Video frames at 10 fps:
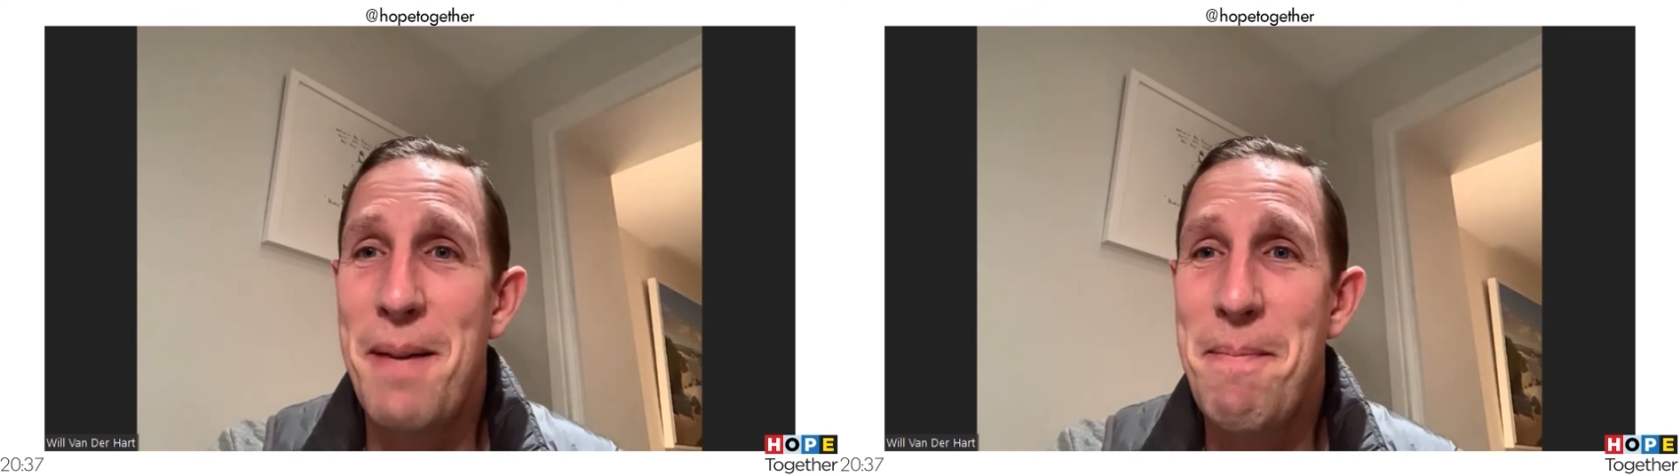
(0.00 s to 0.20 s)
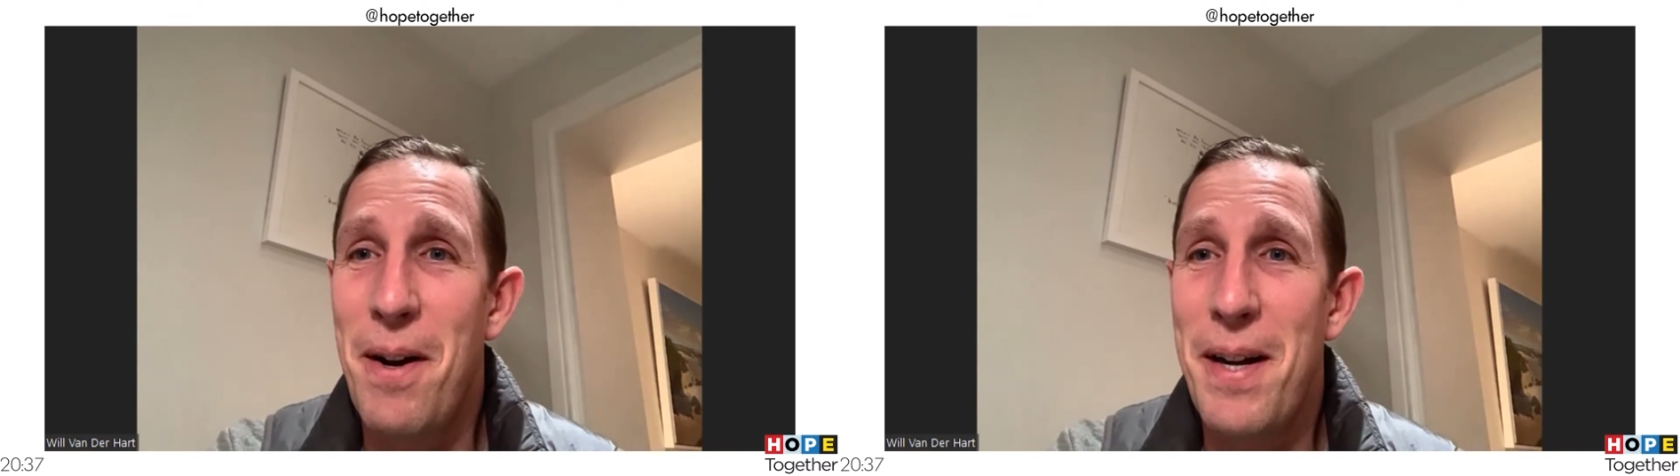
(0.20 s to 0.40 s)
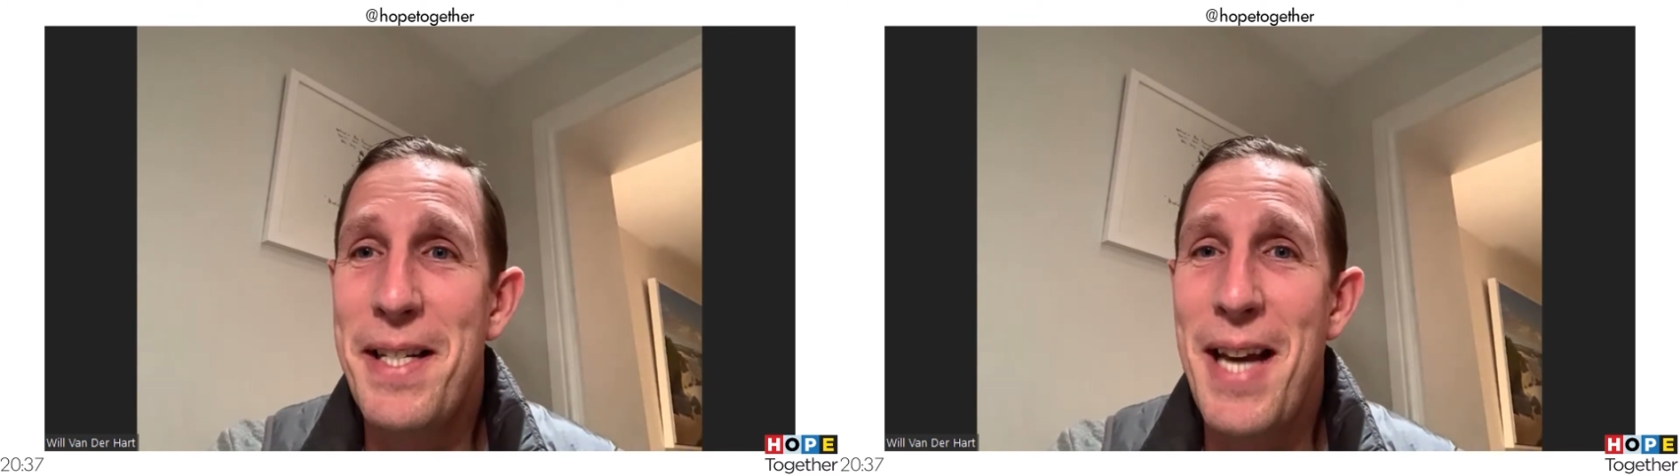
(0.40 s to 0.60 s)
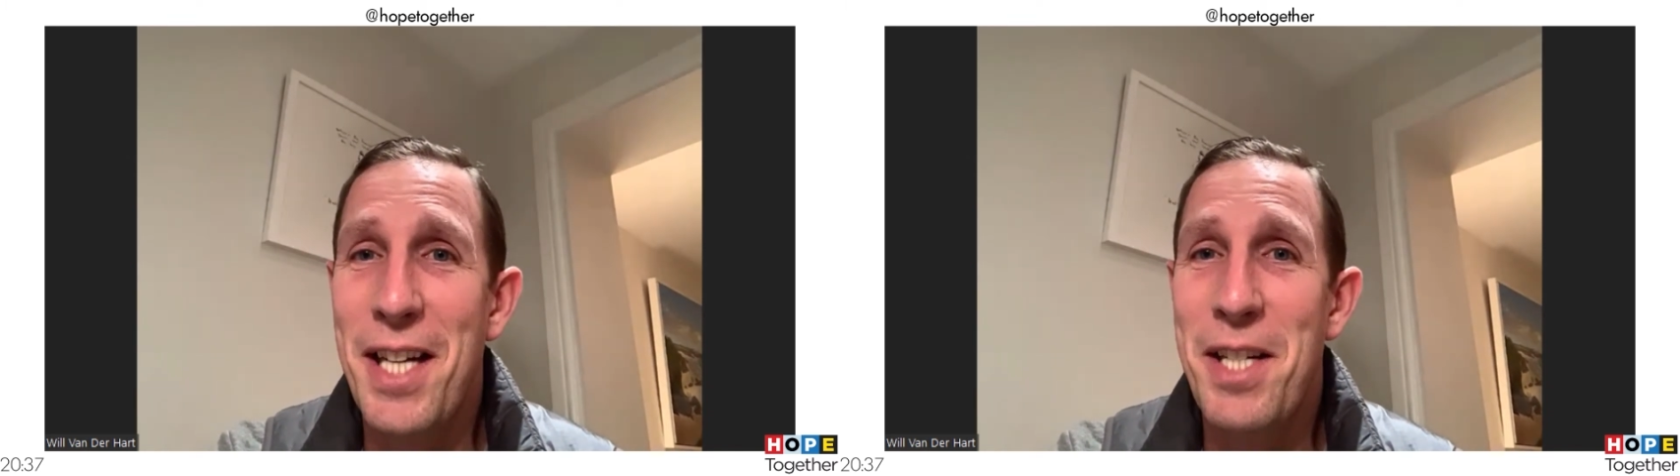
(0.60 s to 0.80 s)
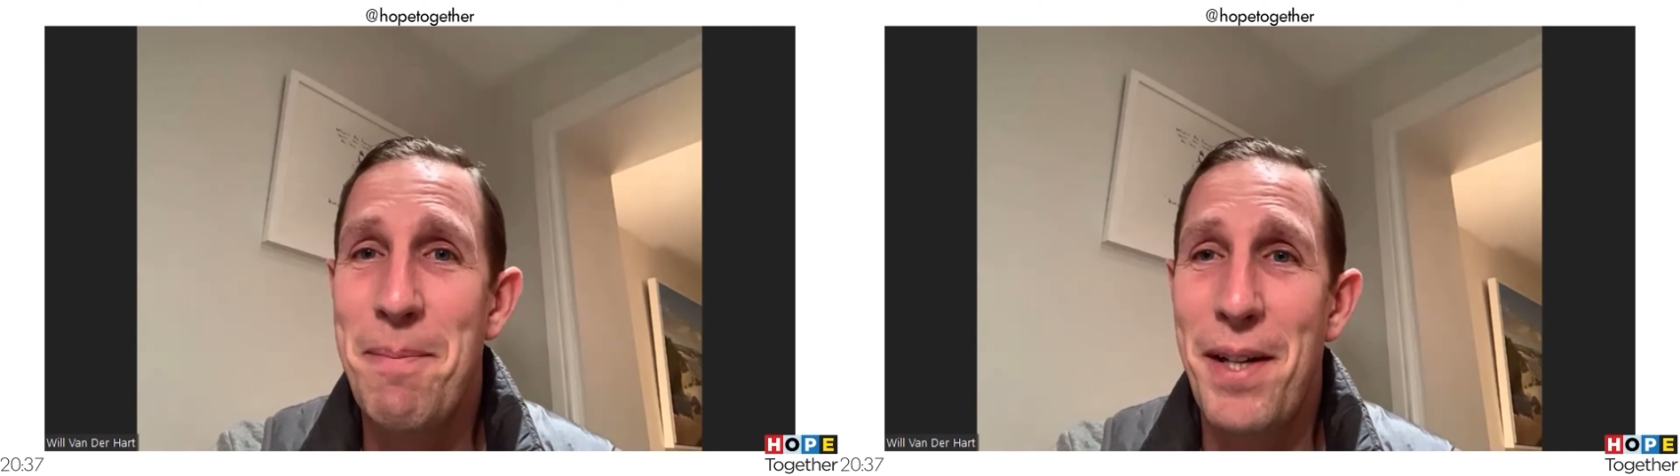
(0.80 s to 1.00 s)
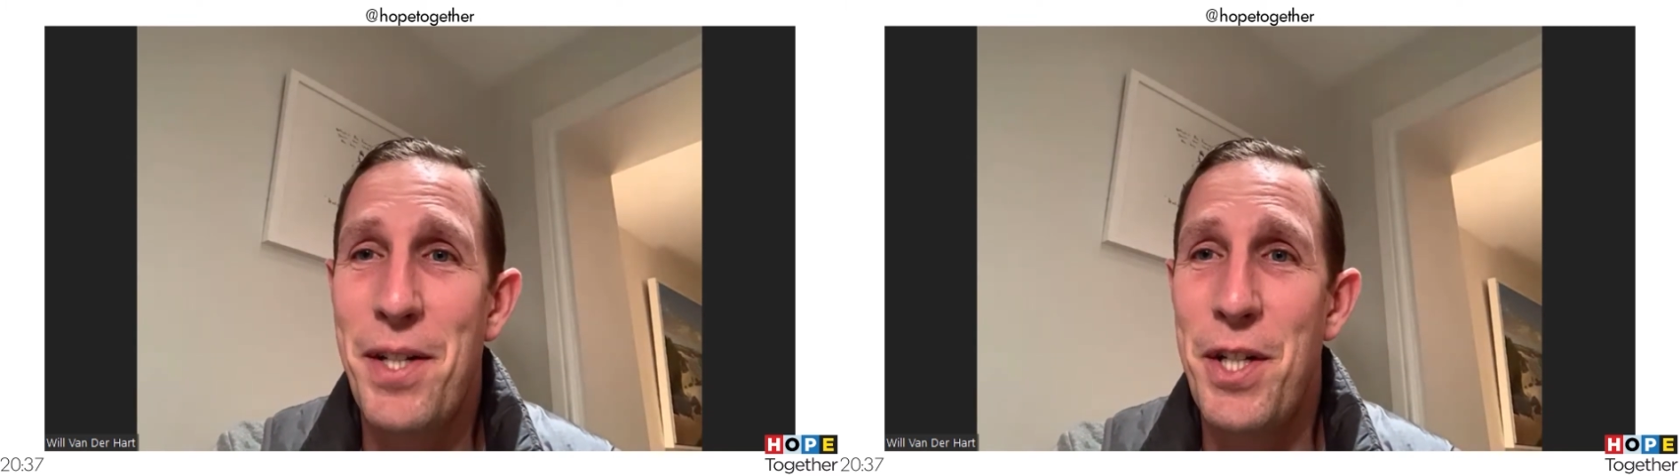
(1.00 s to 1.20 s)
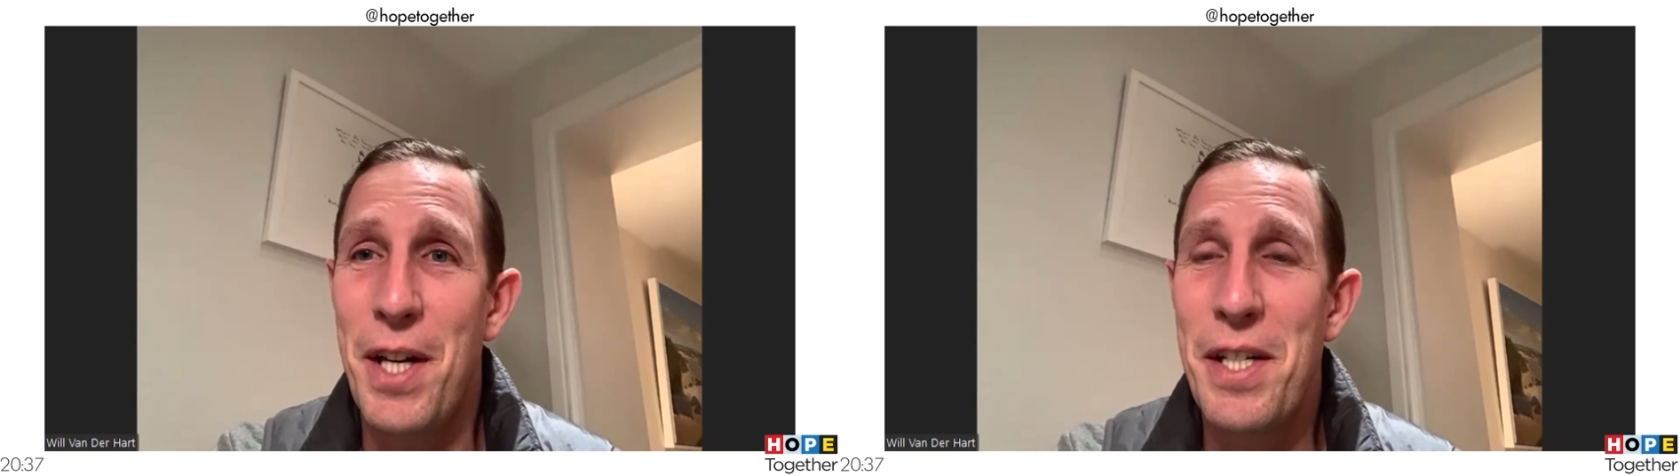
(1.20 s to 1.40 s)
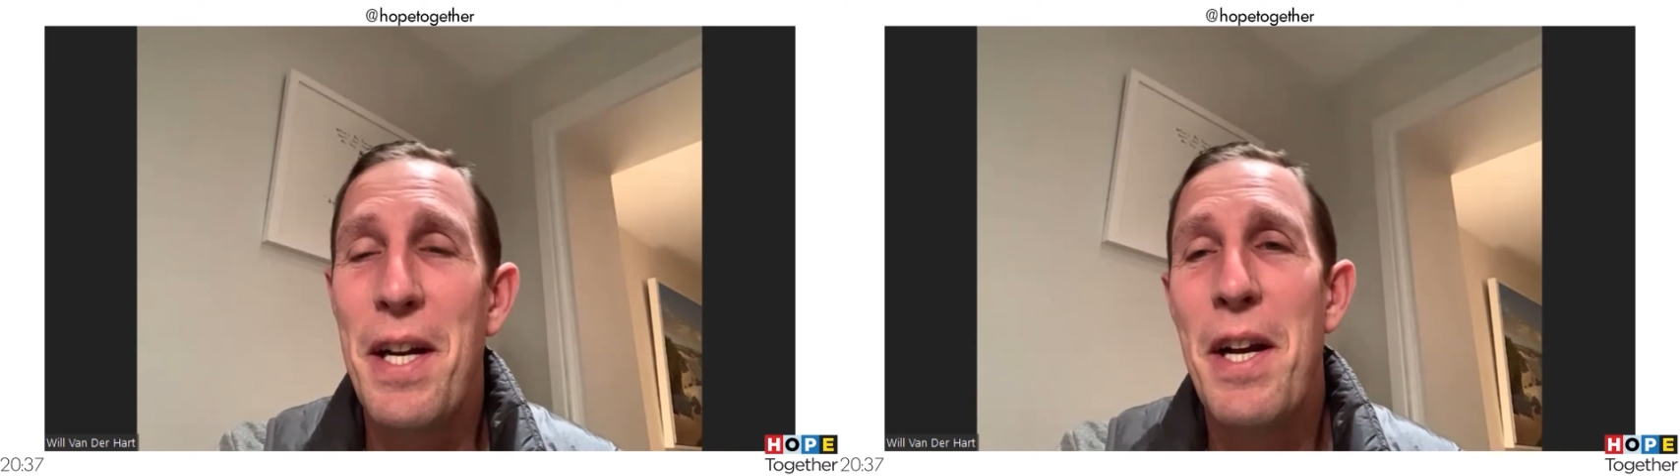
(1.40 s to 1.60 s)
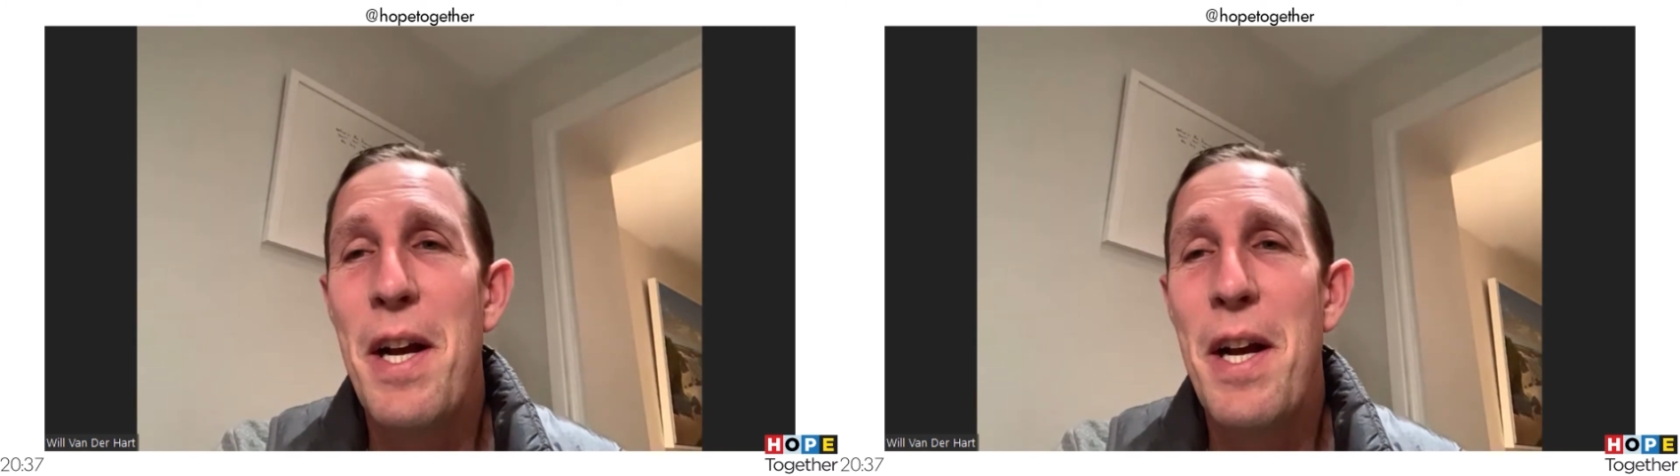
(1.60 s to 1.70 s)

in my text messages,